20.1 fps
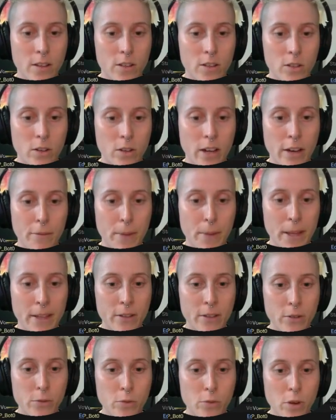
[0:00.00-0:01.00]
So I have my
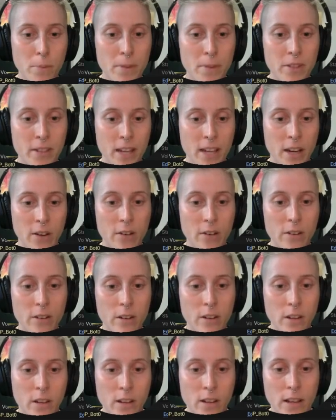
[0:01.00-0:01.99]
little robot here,
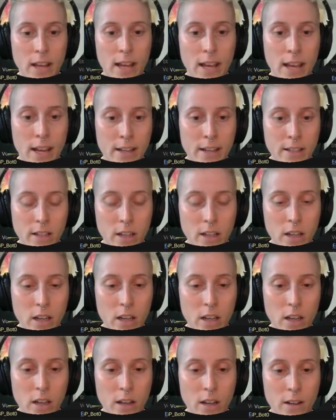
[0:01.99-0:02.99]
and
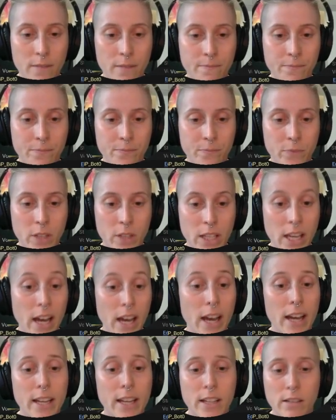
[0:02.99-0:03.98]

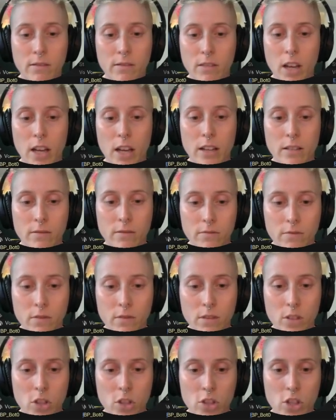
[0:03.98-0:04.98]
yeah, I
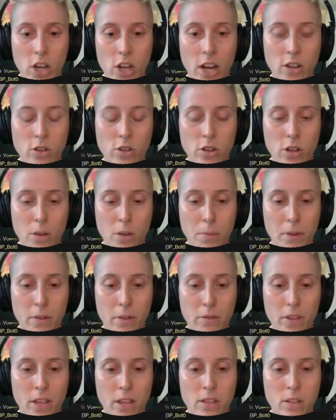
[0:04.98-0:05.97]
changed a couple
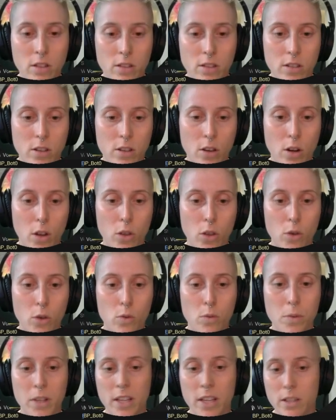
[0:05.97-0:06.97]
of things because the
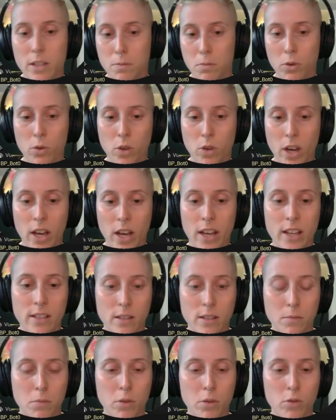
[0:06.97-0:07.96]
robot has blue eyes
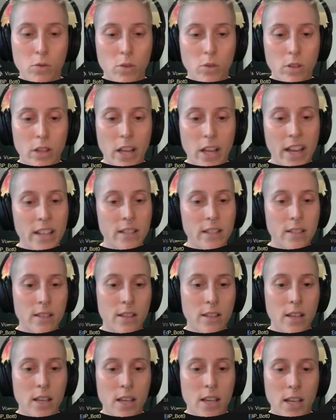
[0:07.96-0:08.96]
and blue lights
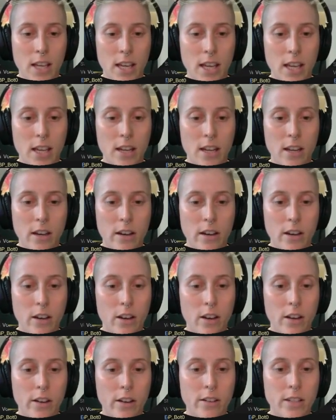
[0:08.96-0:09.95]
in
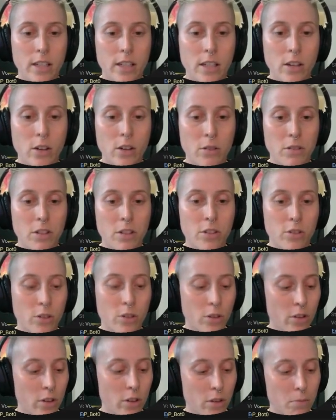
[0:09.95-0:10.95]
the
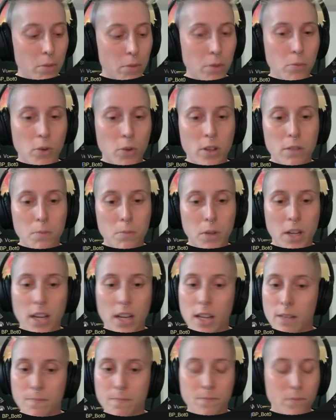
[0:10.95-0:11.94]
original blueprint, but
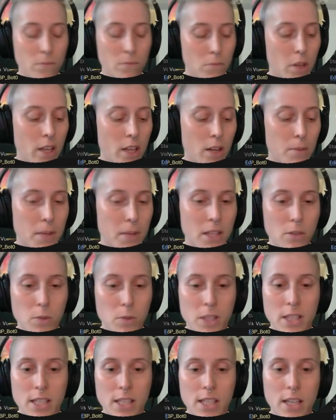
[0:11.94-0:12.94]
I played a bit
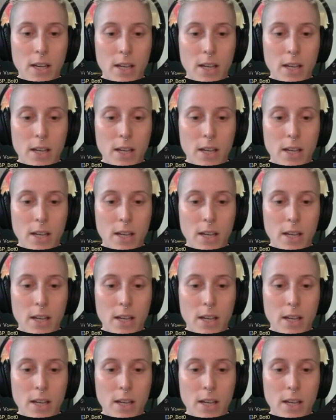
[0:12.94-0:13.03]
with